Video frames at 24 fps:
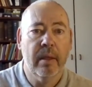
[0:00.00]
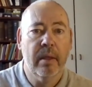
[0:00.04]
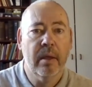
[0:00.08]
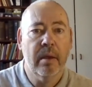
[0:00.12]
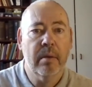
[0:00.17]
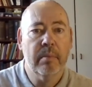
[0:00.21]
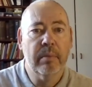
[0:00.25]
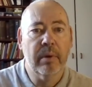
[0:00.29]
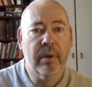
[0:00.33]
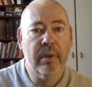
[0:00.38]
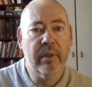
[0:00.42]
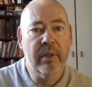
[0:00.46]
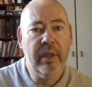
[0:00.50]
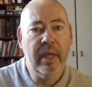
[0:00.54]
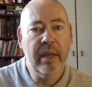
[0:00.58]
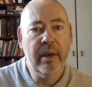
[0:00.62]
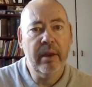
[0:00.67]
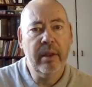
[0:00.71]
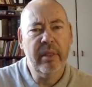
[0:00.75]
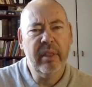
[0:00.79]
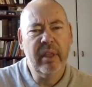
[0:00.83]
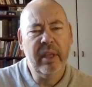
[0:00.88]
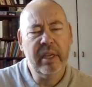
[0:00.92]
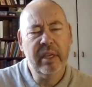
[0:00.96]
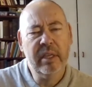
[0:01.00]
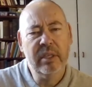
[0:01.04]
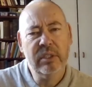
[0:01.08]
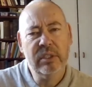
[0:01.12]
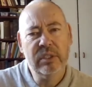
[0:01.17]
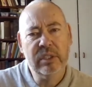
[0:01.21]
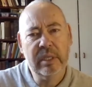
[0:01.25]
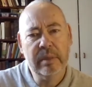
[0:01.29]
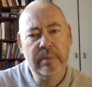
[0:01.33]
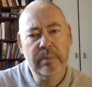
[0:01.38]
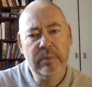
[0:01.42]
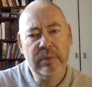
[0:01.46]
But then things
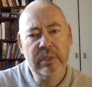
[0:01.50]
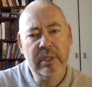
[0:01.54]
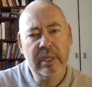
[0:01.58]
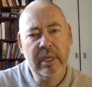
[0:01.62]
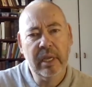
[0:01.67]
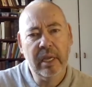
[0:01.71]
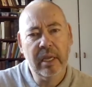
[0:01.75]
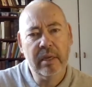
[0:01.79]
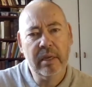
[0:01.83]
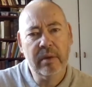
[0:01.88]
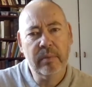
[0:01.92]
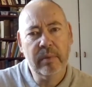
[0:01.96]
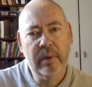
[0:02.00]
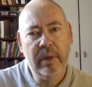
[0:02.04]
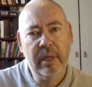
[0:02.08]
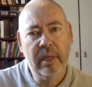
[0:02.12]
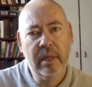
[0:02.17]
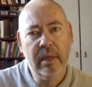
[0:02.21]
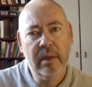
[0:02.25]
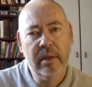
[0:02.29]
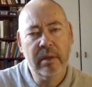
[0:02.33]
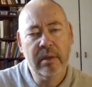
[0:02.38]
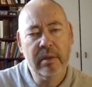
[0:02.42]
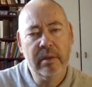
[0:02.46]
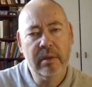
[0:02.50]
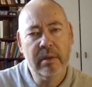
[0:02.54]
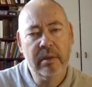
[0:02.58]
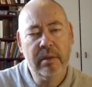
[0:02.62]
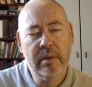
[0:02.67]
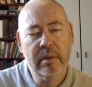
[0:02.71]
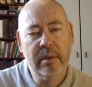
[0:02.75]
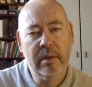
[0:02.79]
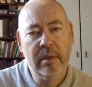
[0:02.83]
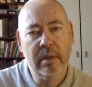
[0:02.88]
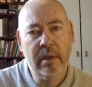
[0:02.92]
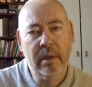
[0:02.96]
seem to get, well,
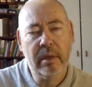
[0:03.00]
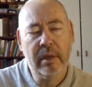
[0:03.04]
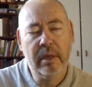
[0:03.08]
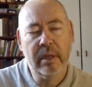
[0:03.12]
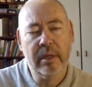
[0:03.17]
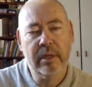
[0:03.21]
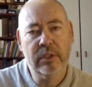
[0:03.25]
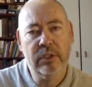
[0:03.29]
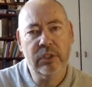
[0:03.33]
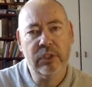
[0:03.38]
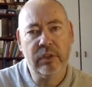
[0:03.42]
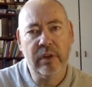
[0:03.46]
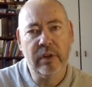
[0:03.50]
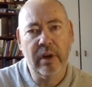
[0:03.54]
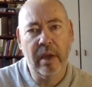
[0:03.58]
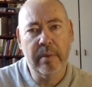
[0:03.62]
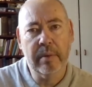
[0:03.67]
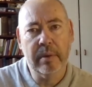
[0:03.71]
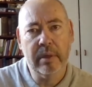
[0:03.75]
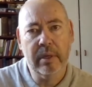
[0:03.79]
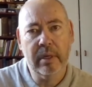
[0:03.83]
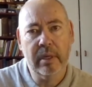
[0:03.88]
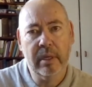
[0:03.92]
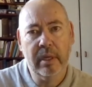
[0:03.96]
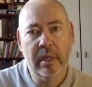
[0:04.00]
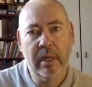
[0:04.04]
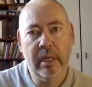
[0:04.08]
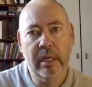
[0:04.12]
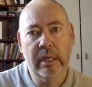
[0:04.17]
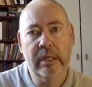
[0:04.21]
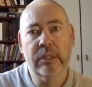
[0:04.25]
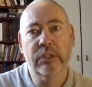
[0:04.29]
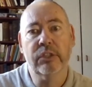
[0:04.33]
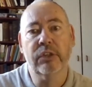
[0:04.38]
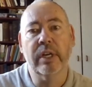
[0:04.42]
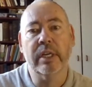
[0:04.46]
how can I describe it?
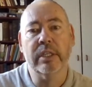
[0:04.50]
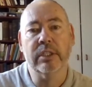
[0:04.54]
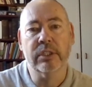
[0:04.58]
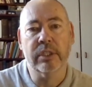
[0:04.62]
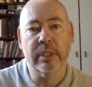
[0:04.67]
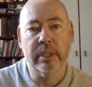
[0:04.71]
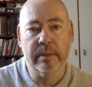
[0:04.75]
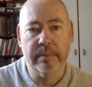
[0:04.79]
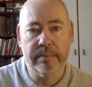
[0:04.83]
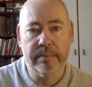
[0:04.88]
Interesting.